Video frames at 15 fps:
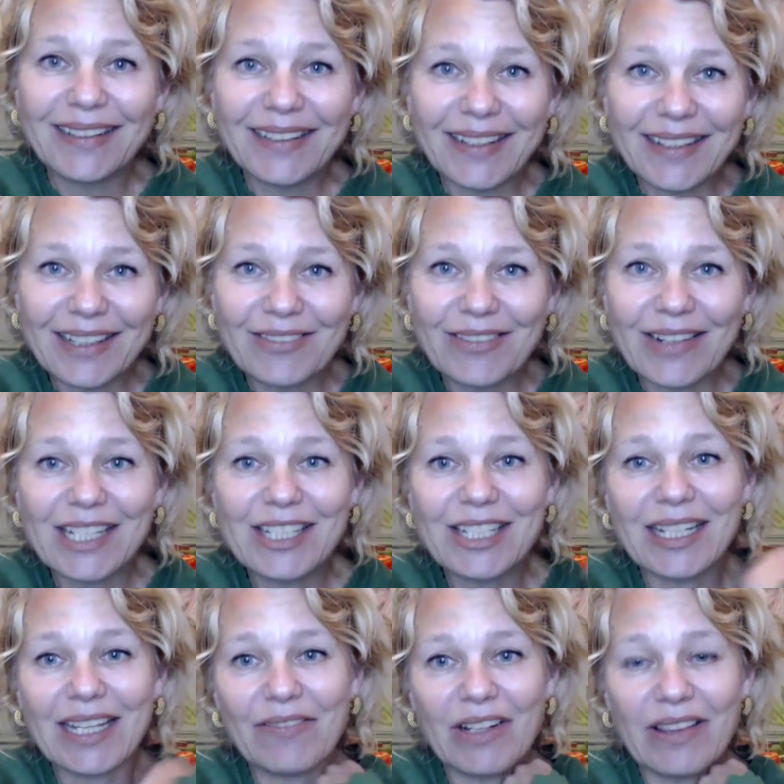like
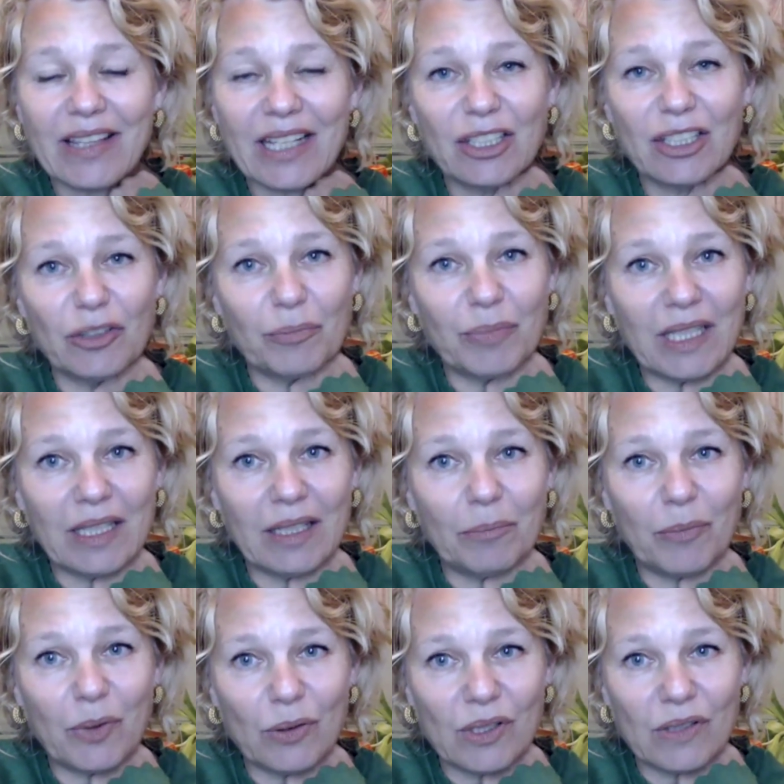arranging everything to be
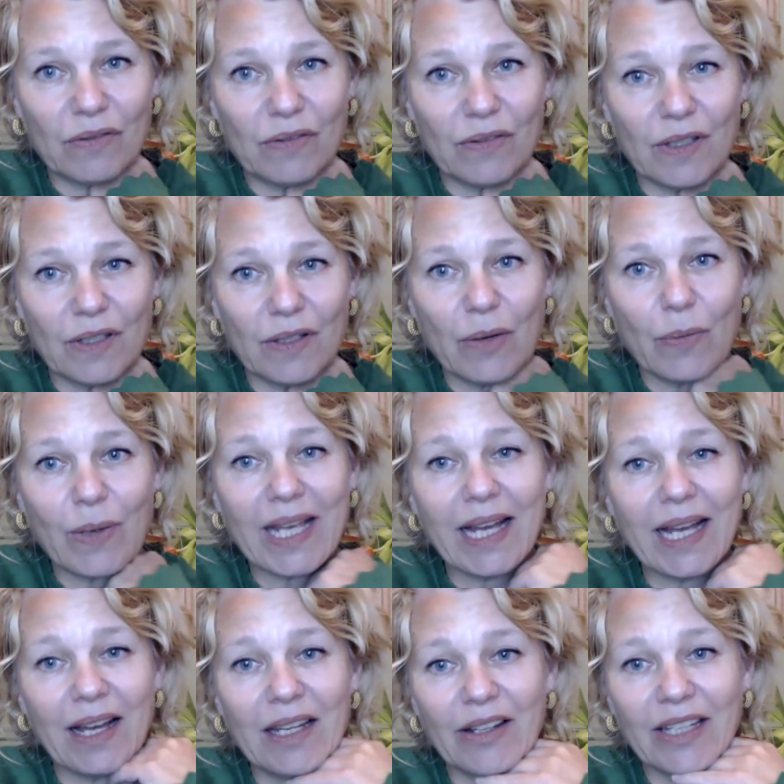beautiful the way
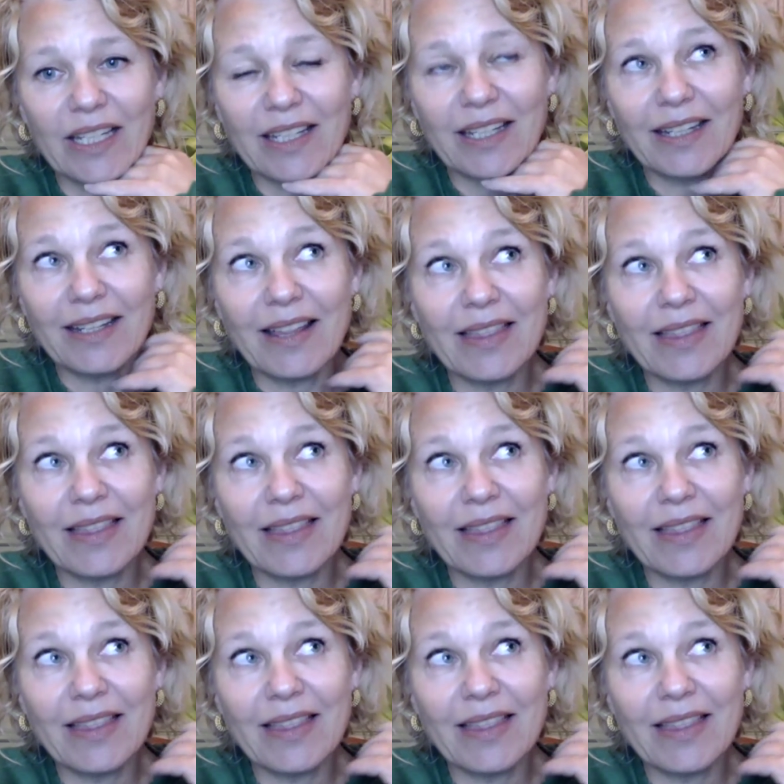I like it,